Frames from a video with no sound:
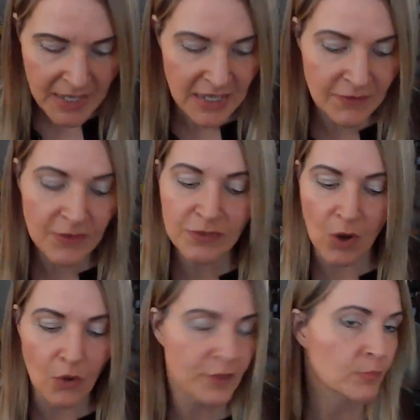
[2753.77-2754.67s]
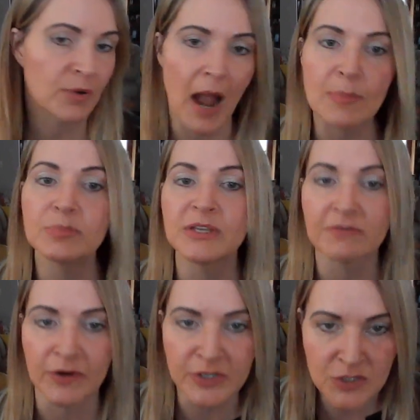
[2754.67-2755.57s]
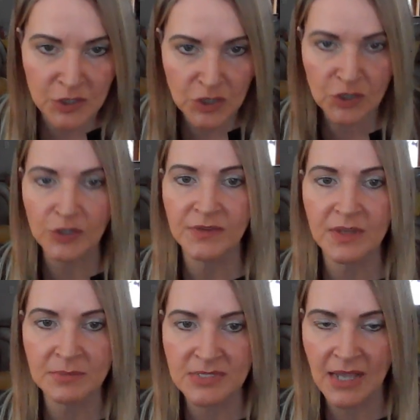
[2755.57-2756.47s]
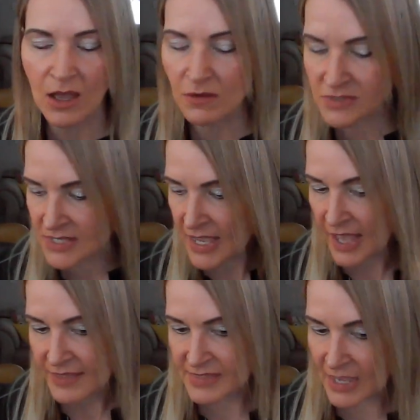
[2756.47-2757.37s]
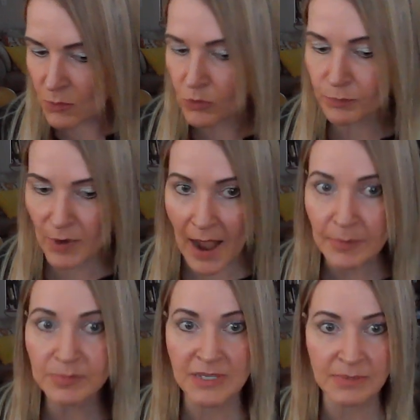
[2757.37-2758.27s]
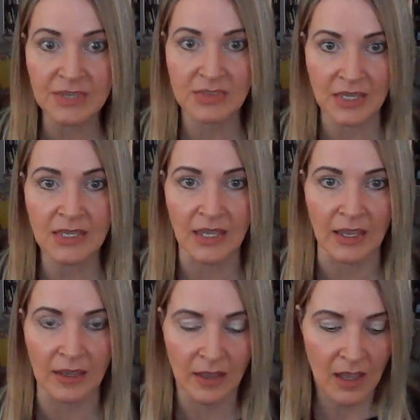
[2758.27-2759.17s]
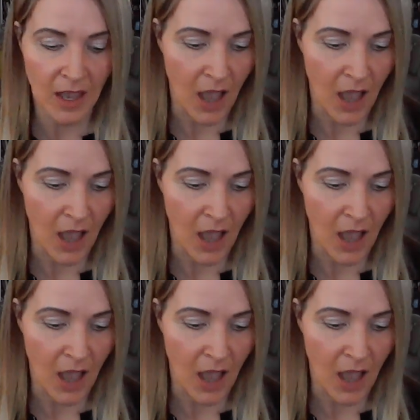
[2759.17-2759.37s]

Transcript: Even though they're probably very secure in themselves, they will probably be thinking,